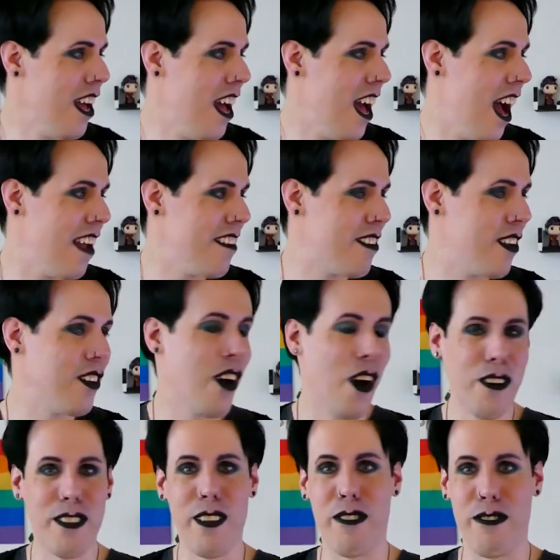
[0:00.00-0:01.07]
And she
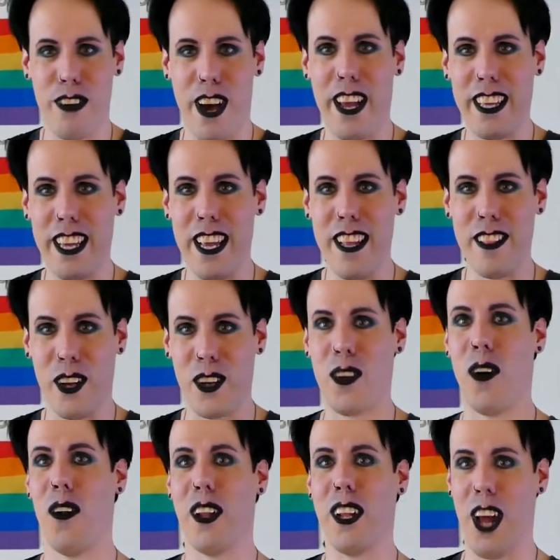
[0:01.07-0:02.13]
goes to fighting in the
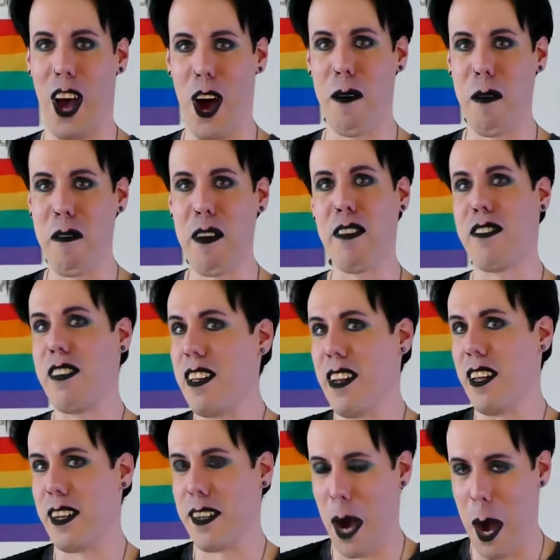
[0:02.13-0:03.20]
golden armor we've seen in
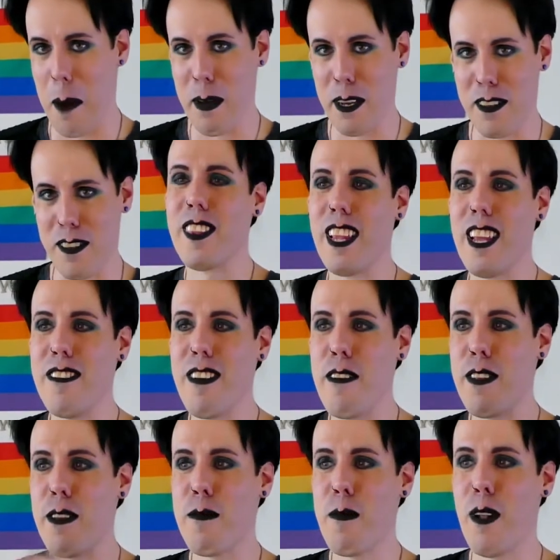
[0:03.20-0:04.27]
the comics. We
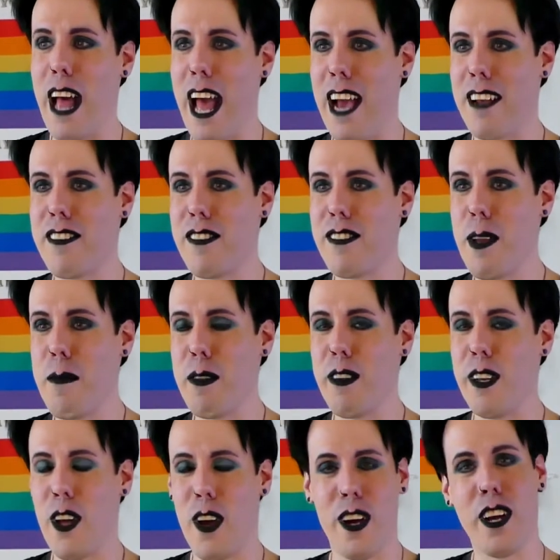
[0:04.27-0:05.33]
have this whole action scene
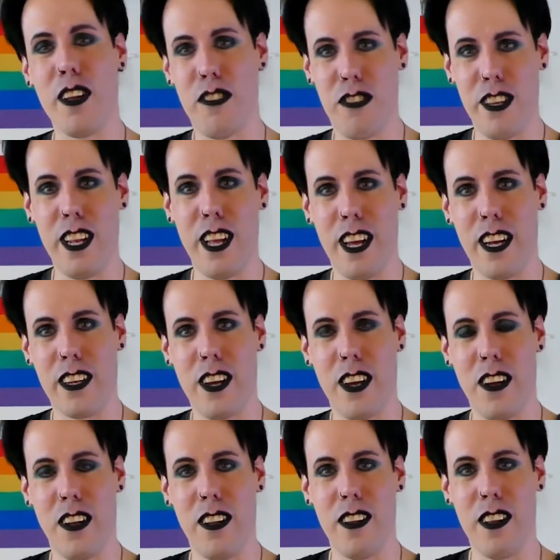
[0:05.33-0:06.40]
between her and Cheetah
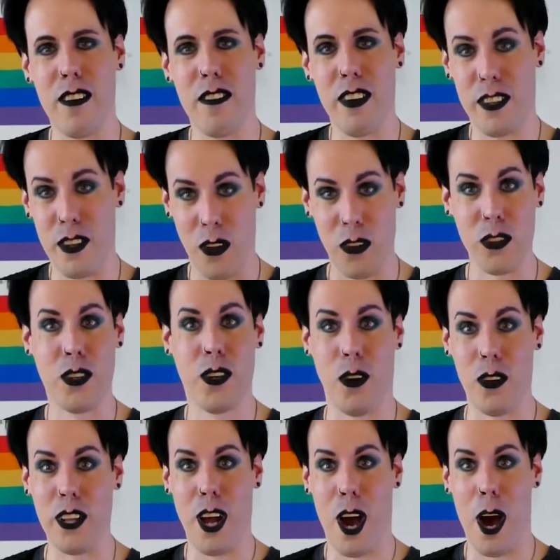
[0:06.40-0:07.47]
Girl with the whole
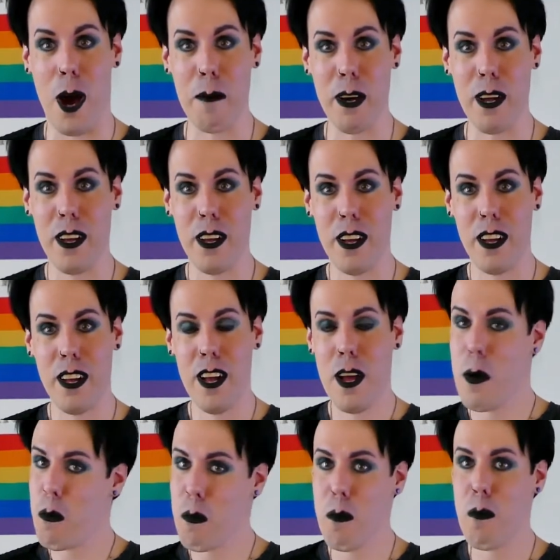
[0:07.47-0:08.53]
golden armor.
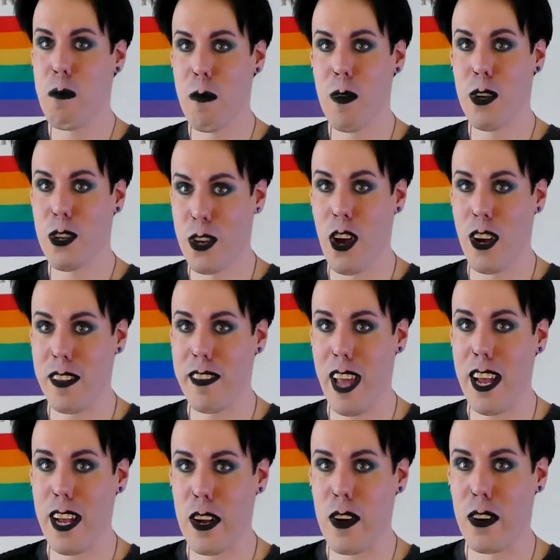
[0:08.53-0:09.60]
Good
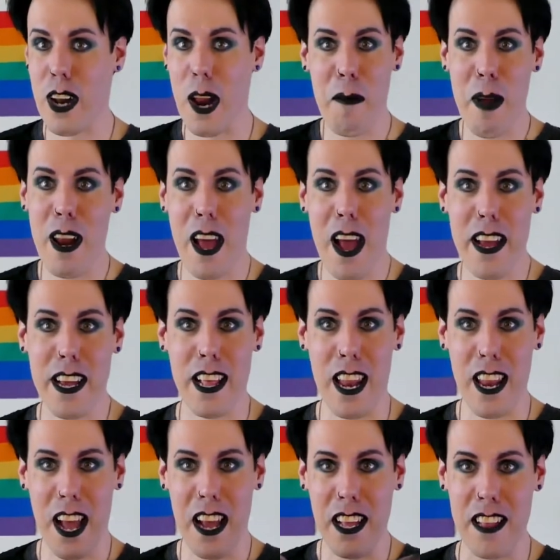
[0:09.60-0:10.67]
thing, golden armor. I
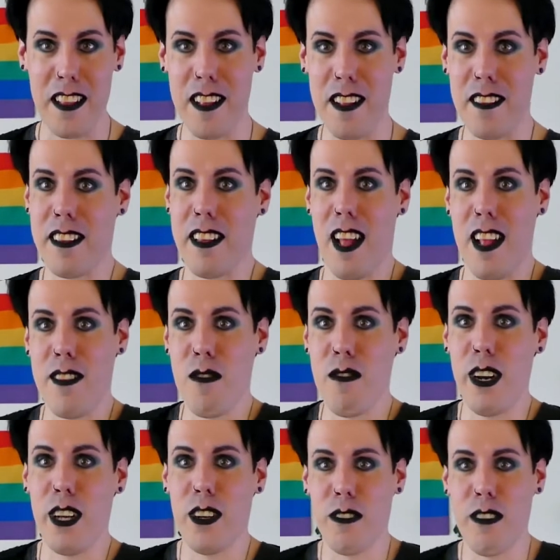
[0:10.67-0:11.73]
like it. It's a
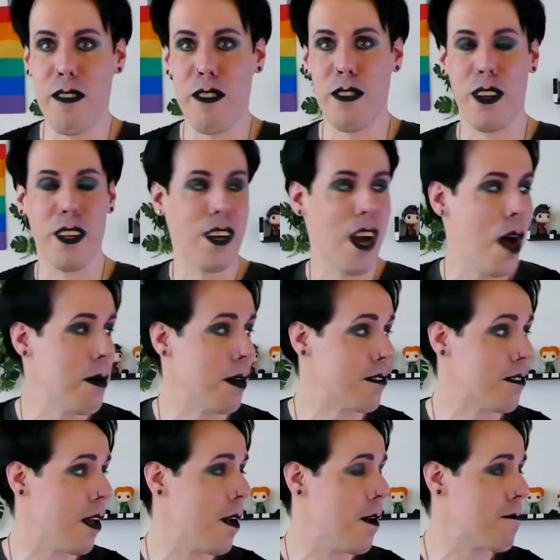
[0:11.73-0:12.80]
really good reference to the
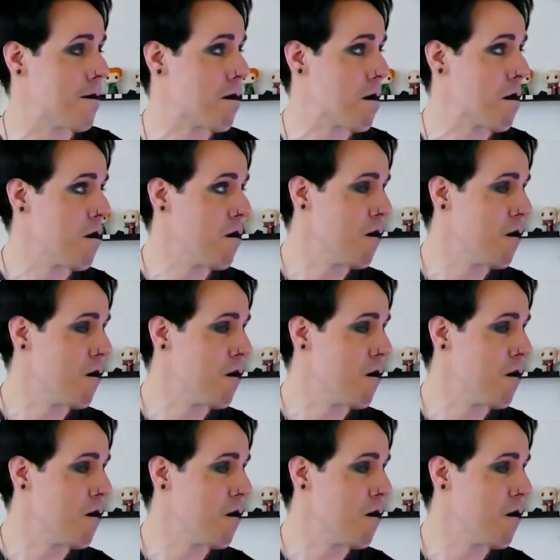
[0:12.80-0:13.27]
comics. And